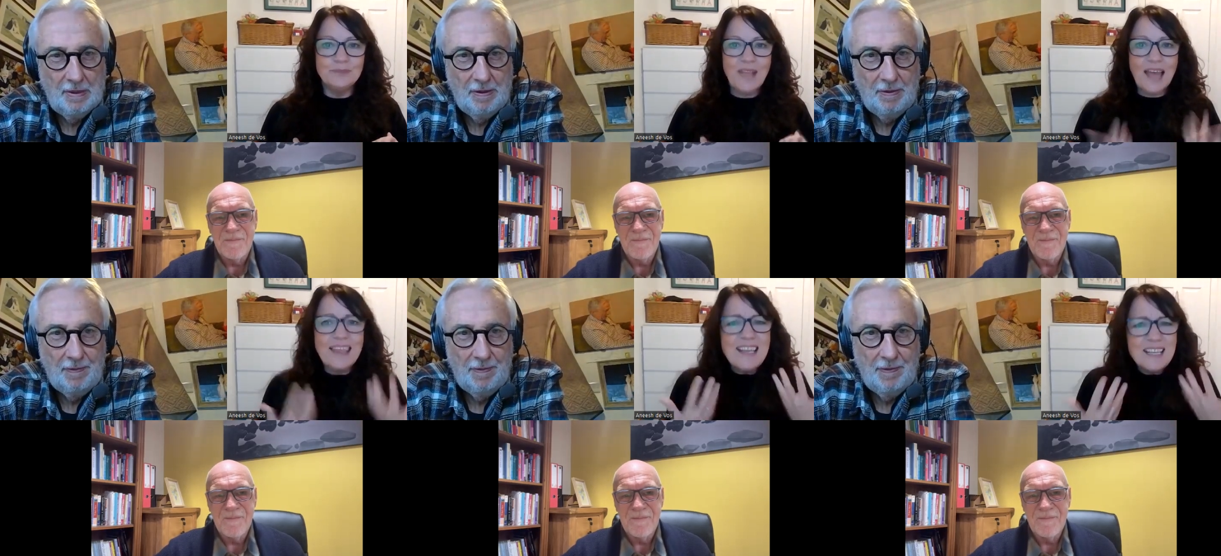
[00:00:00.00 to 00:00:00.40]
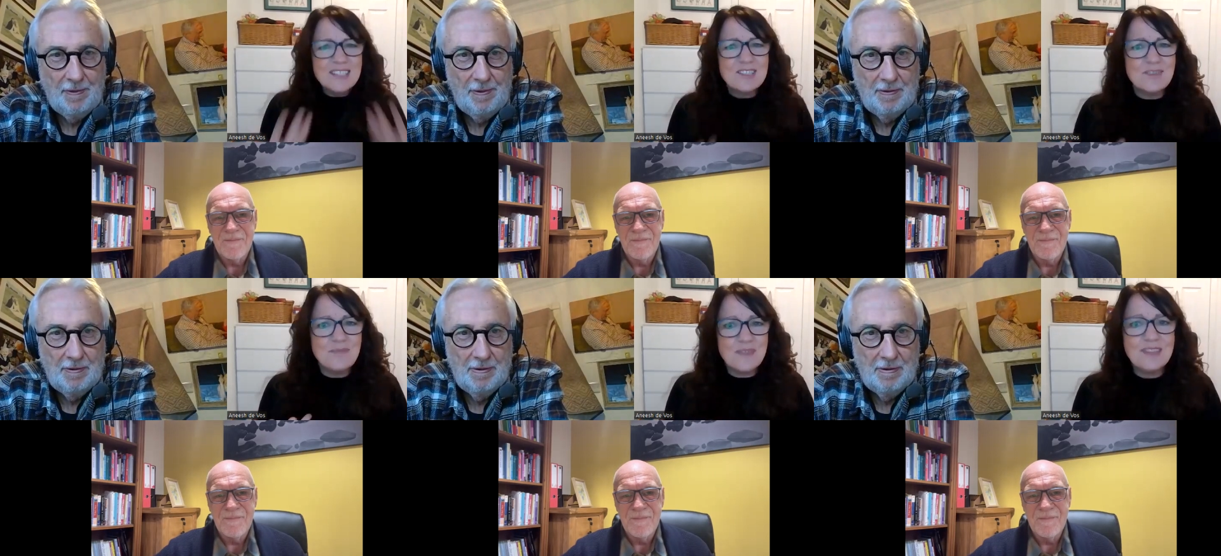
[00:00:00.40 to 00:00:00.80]
Speaker 1: i think
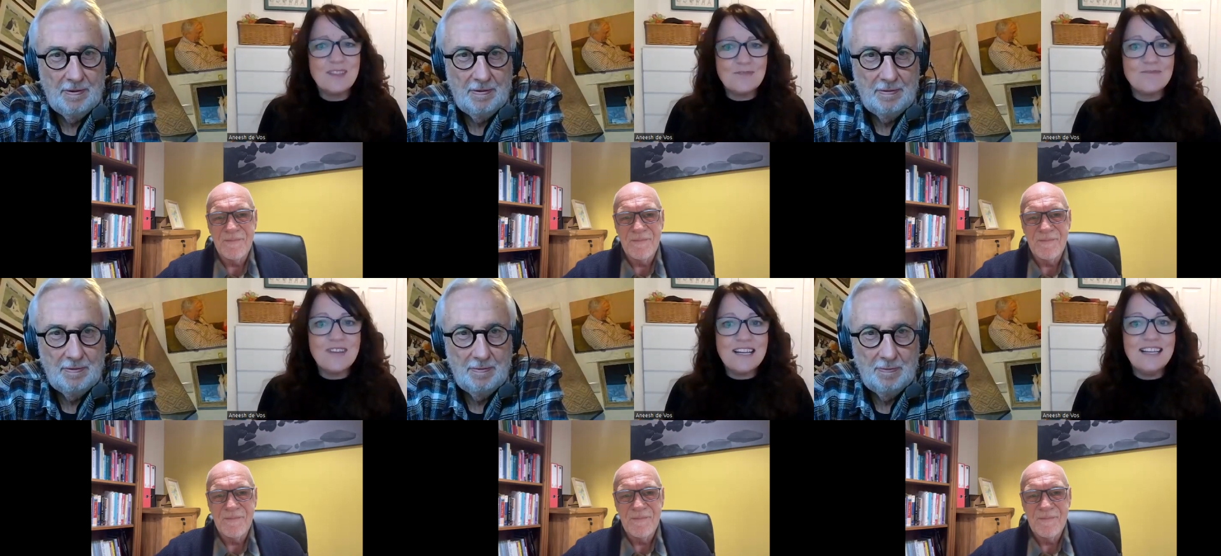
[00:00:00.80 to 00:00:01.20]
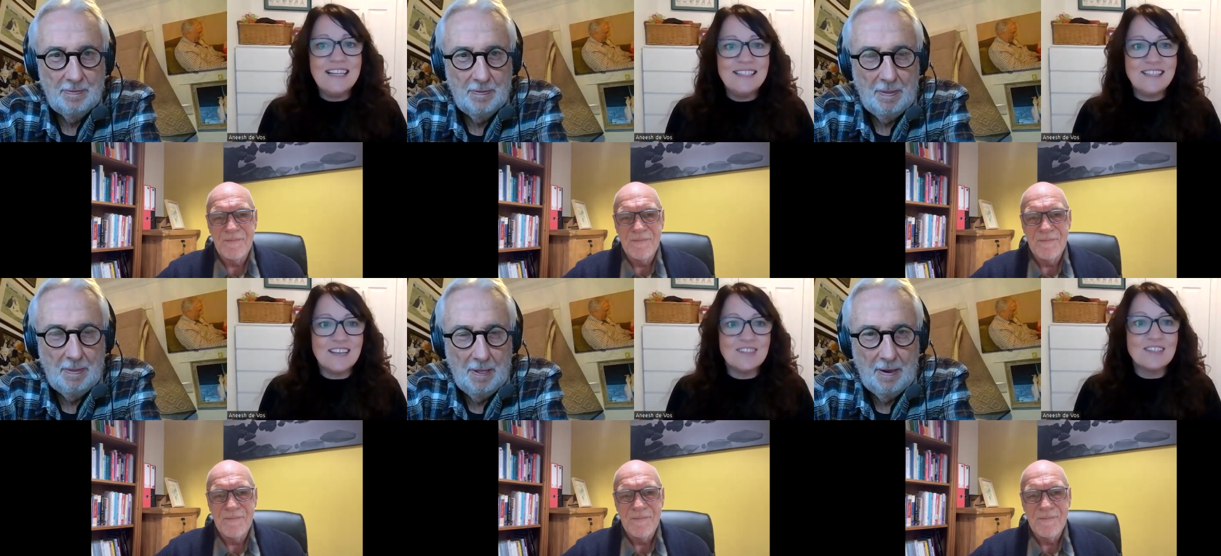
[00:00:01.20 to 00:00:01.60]
it's something that
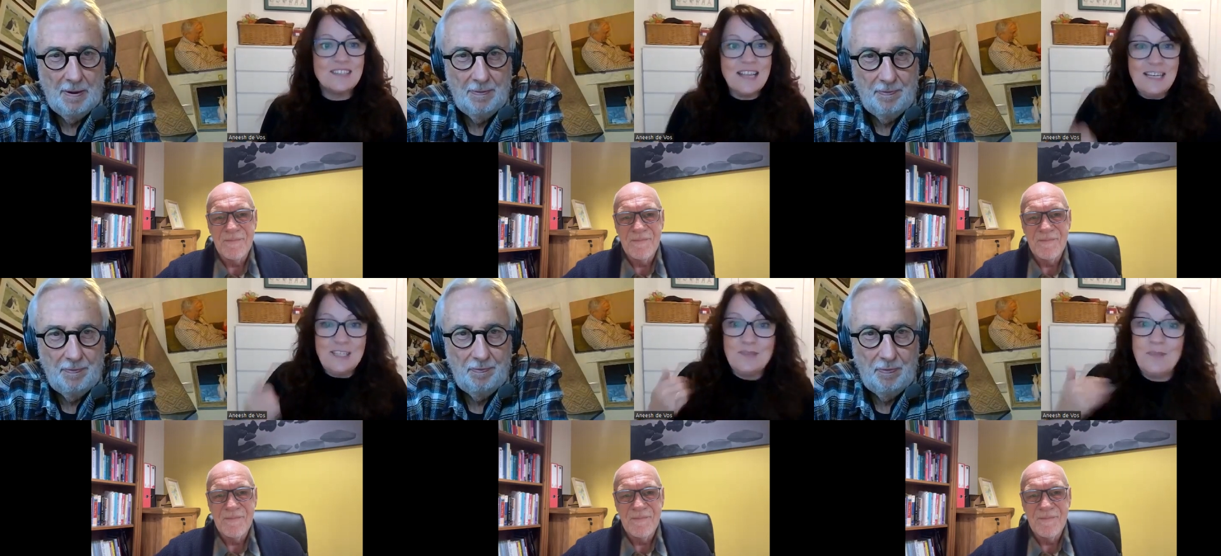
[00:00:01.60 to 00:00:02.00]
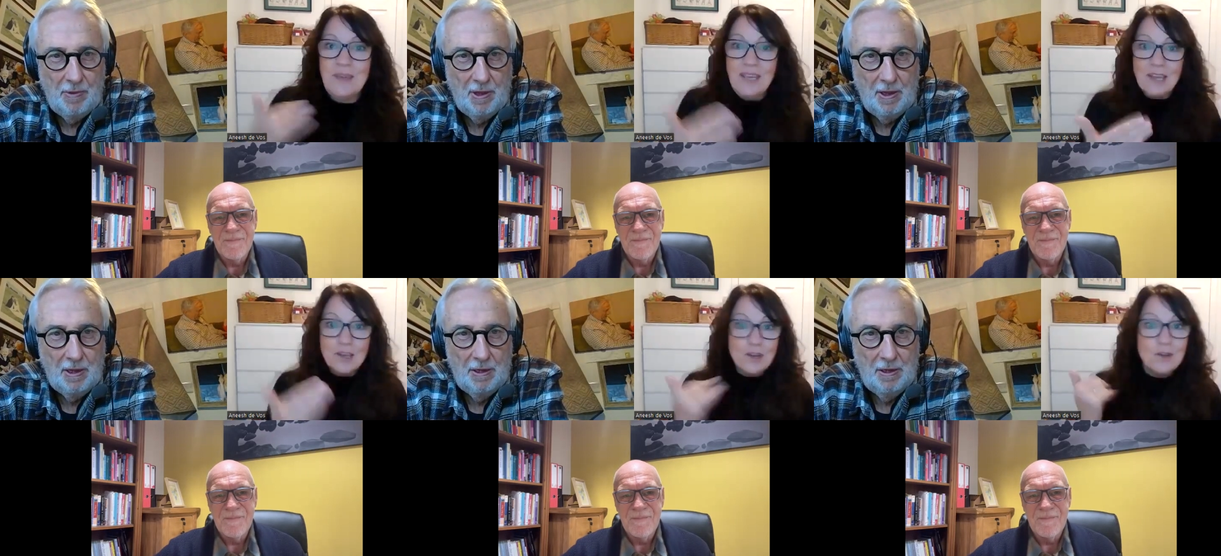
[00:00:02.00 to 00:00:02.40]
really does need to
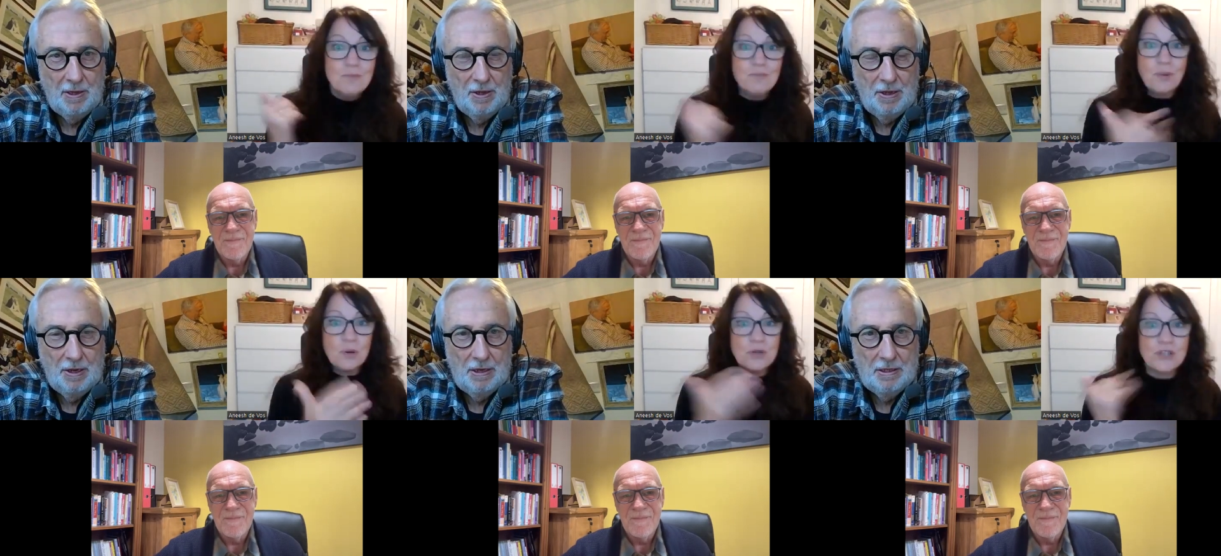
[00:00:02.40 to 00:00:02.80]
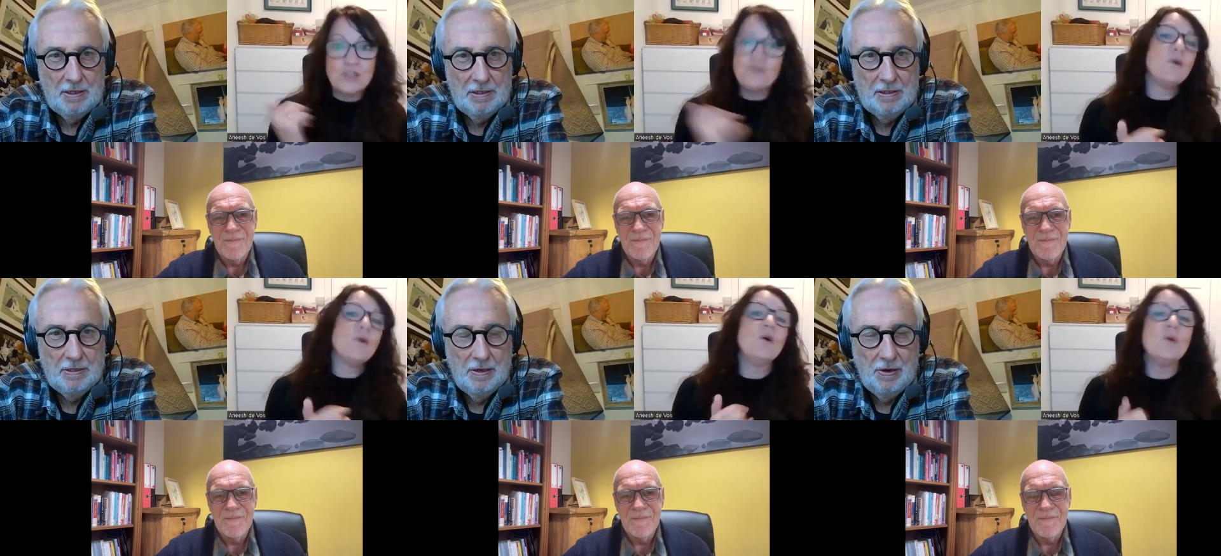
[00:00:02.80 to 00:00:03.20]
be
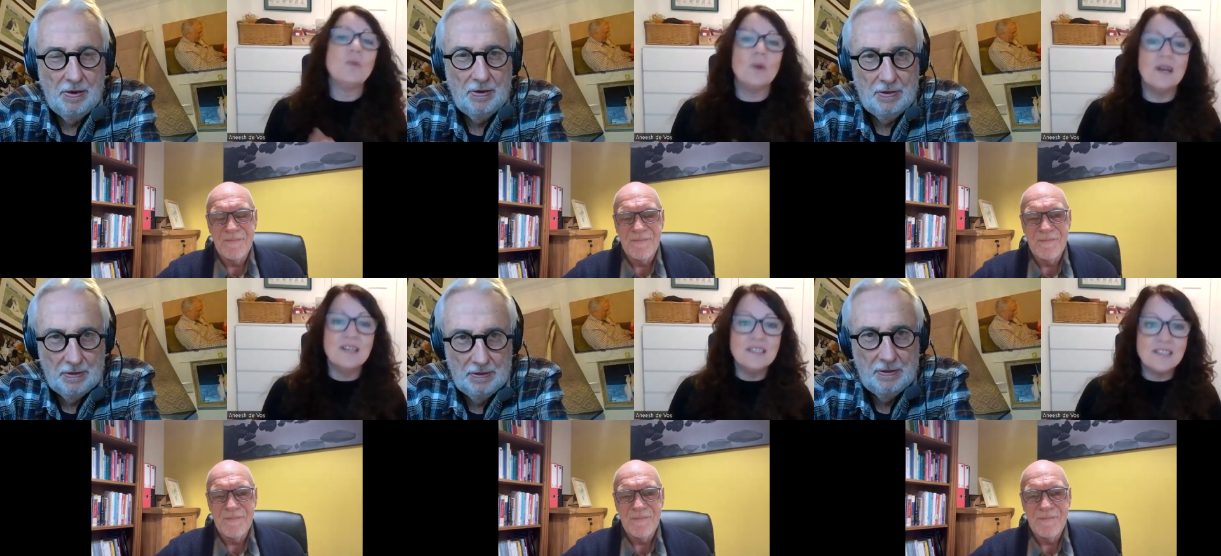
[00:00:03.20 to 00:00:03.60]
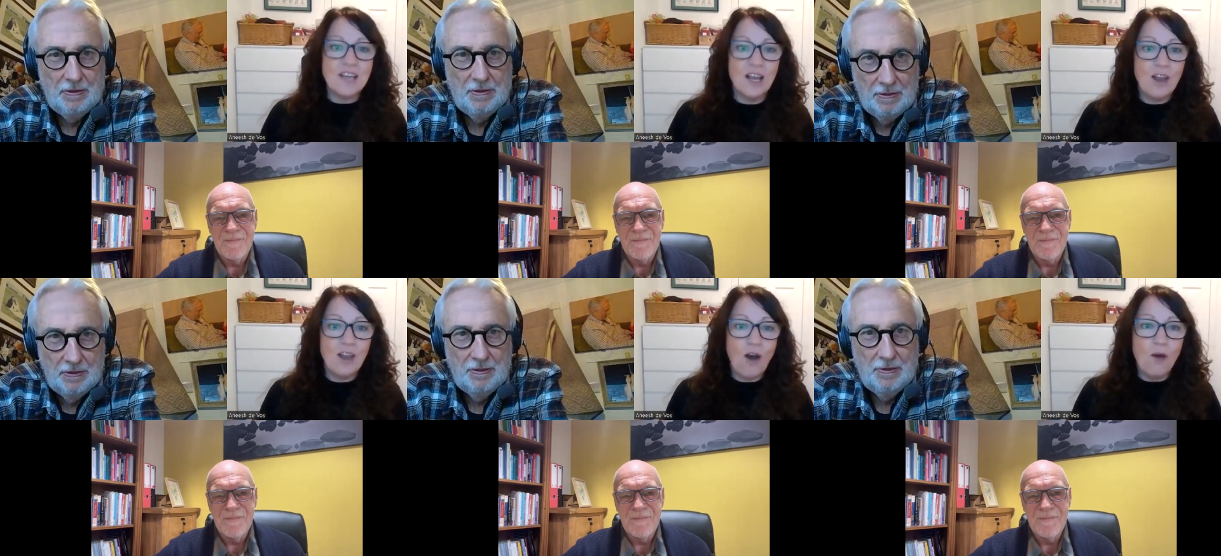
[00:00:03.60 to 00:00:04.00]
pushed forward
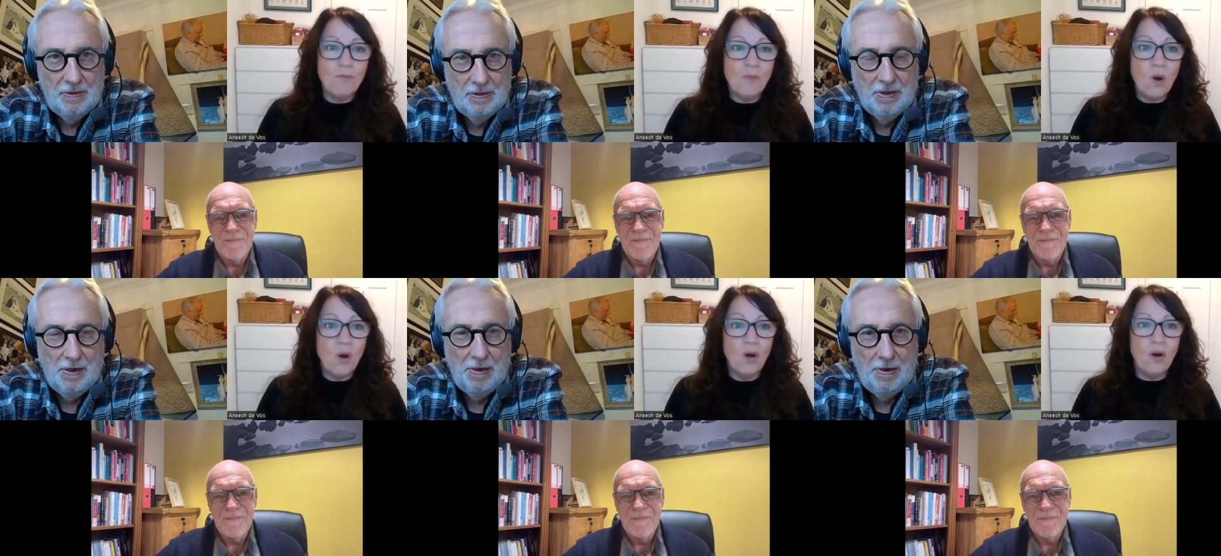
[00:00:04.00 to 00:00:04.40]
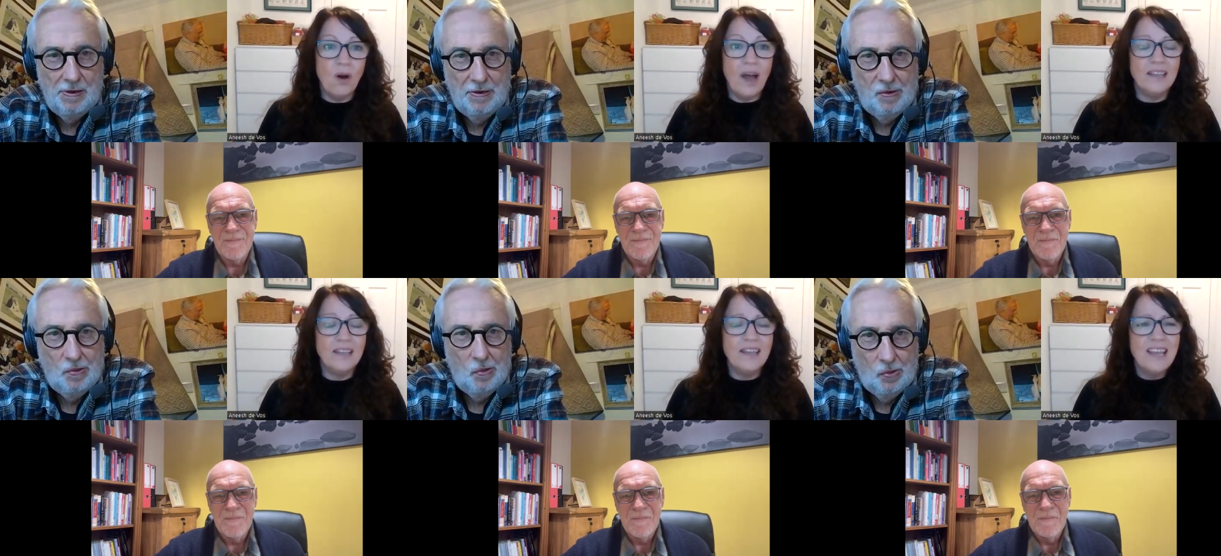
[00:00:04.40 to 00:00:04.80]
a lot
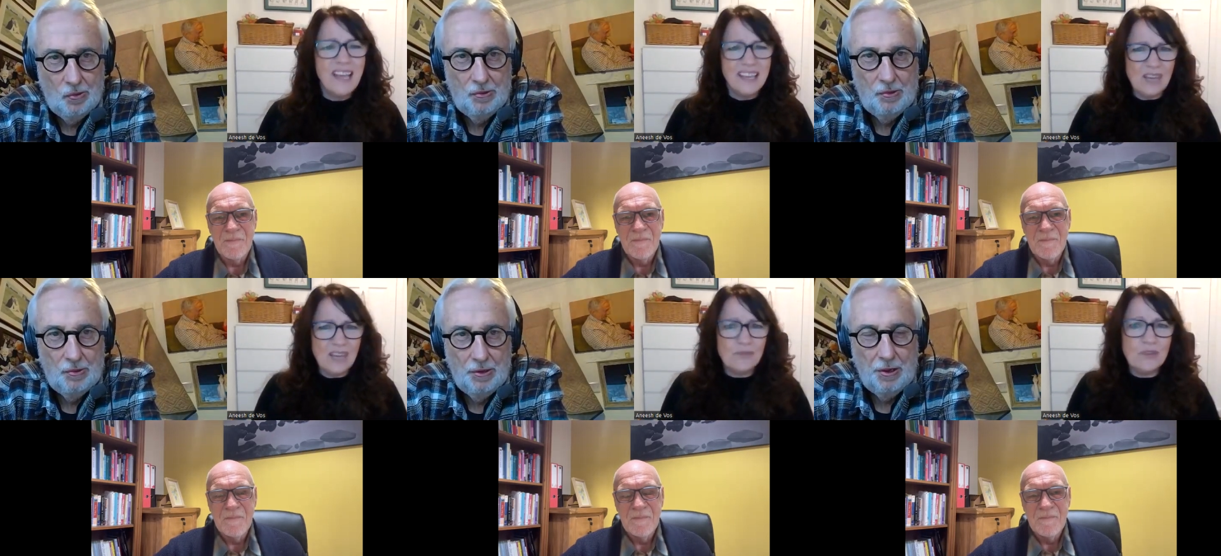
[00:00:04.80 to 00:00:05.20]
more and yeah.